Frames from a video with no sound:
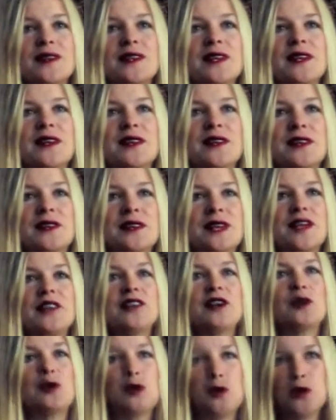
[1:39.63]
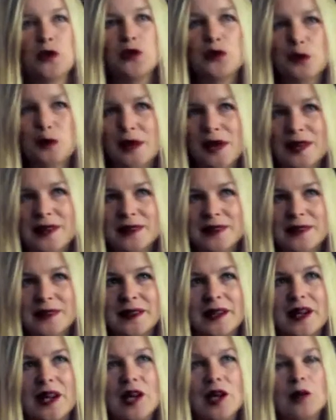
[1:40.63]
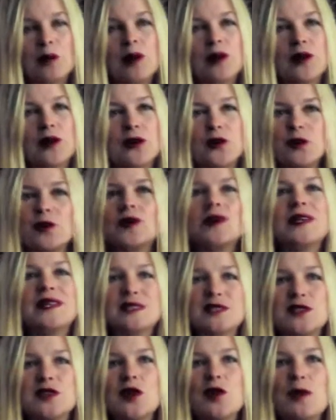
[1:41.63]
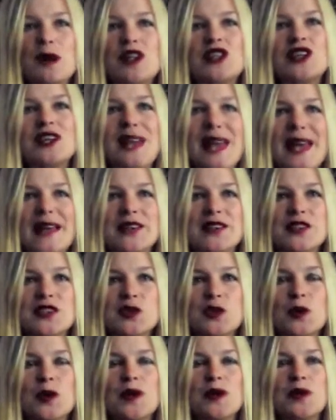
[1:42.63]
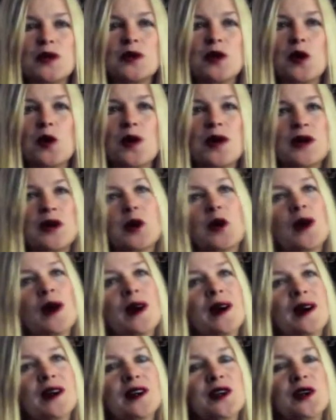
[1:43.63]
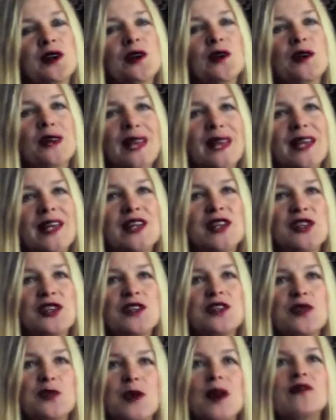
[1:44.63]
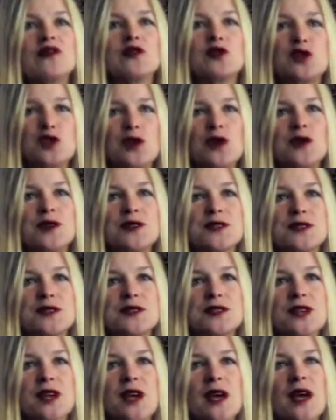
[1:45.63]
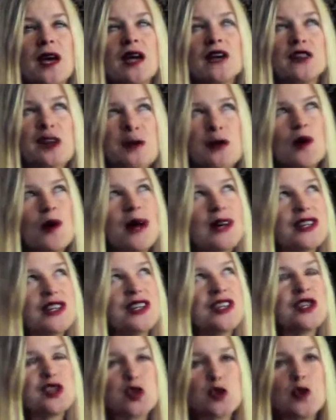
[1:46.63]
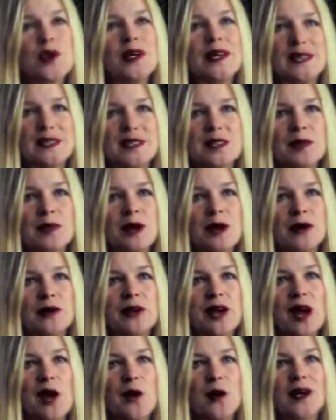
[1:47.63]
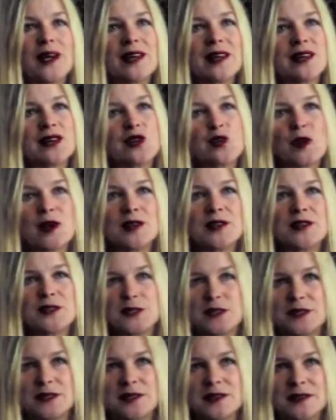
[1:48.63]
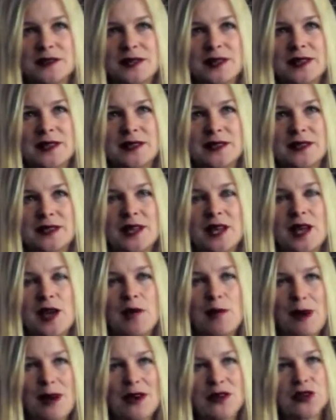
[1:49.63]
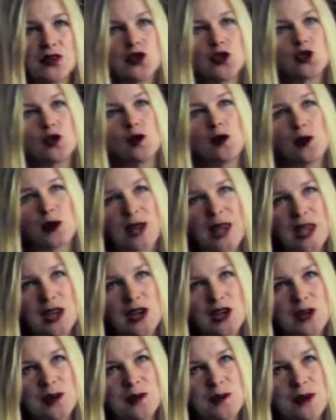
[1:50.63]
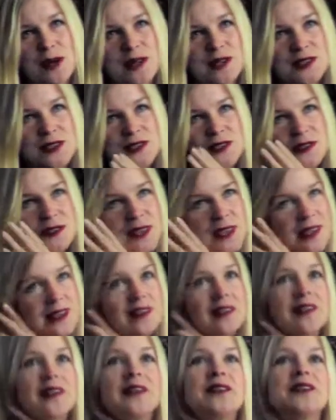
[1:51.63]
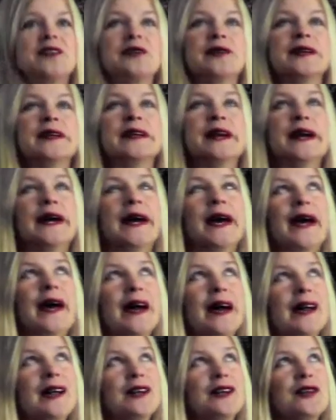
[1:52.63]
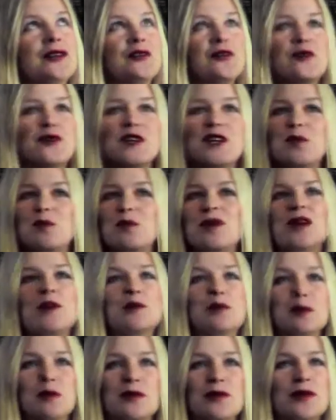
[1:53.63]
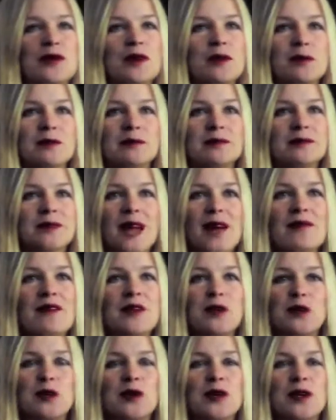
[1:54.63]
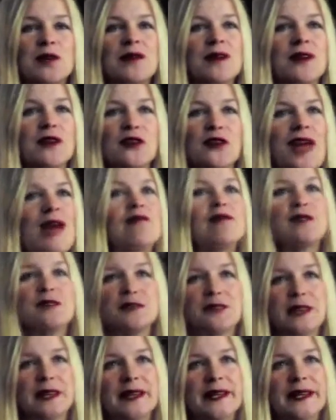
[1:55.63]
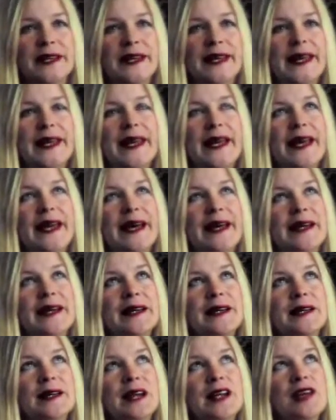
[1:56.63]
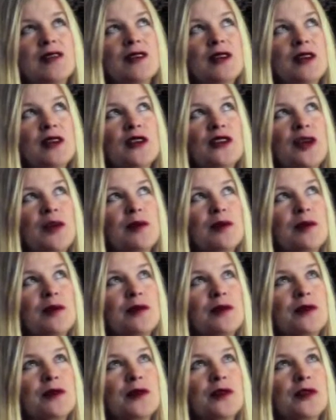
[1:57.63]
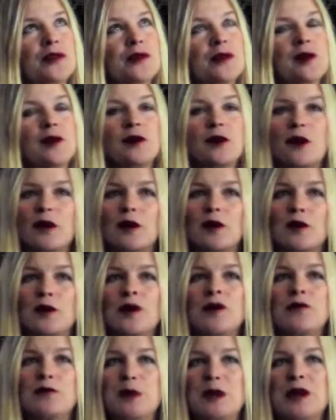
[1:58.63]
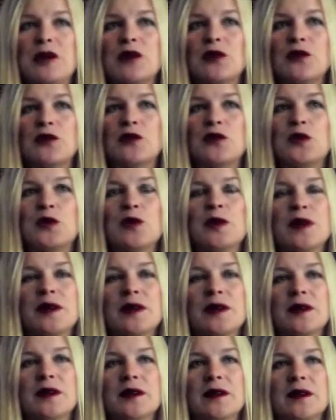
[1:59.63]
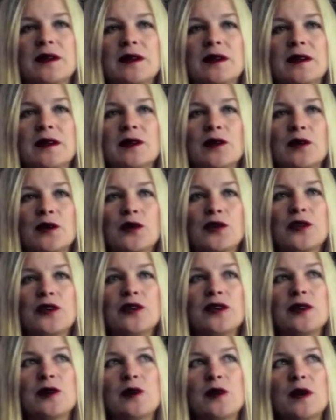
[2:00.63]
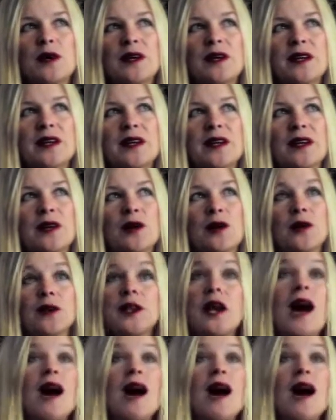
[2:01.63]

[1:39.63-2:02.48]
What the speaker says: than the data we used to gather, because you need so much less when you know where you are. Your location drives your choices. So I'm quite intrigued about how we can transit that passage to location-based data gathering and free people from having to give us everything. I'll give you an example. For example, with Beacons, you can consider working on